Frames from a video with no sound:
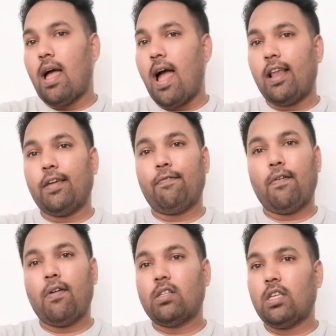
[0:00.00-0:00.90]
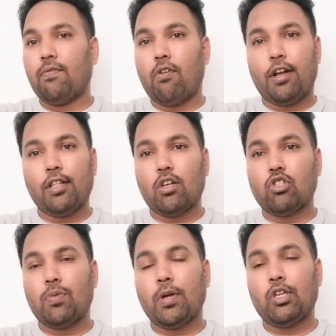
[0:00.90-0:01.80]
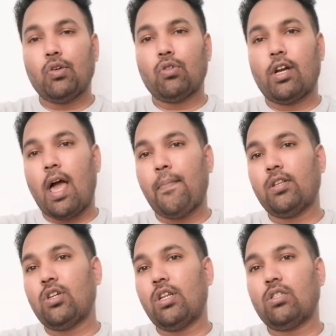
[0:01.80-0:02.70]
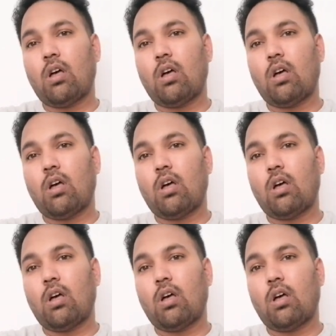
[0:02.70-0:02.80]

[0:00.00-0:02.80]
And if you will see for 18,000 BTU, the dimension is